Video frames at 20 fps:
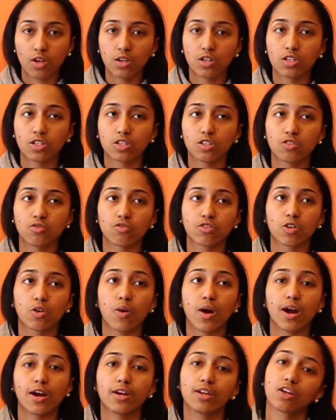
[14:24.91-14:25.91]
This is
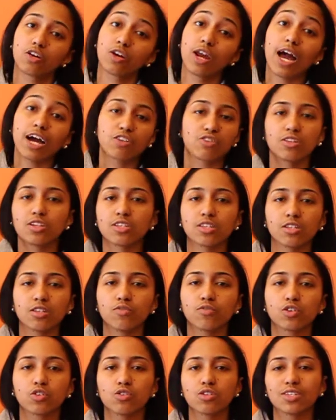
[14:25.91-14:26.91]
required. They're gonna ask you this in
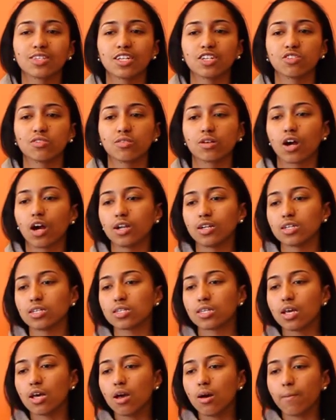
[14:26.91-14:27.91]
the recruiting station
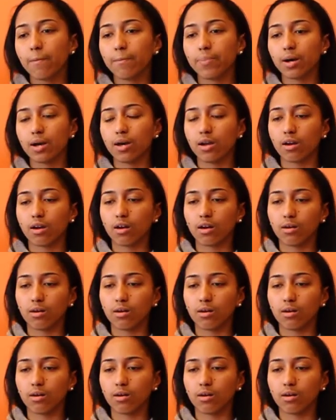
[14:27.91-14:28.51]
regardless. But